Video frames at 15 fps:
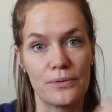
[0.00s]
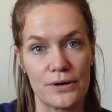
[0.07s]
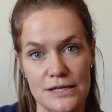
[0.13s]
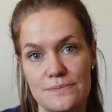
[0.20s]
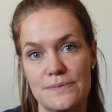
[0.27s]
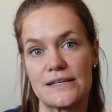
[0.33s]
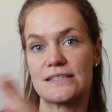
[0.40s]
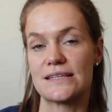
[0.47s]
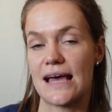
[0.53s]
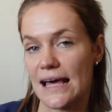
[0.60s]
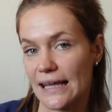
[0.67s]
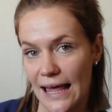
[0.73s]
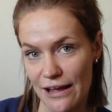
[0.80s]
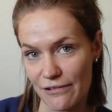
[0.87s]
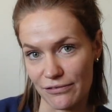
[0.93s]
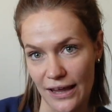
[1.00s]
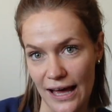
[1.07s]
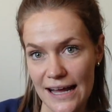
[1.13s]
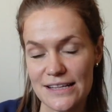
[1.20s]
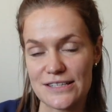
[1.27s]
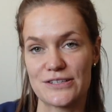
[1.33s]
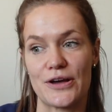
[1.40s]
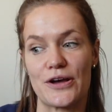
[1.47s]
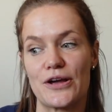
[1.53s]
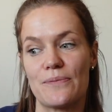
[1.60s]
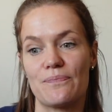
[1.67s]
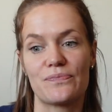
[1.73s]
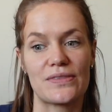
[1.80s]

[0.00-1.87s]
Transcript: Brisbane to LA flight. So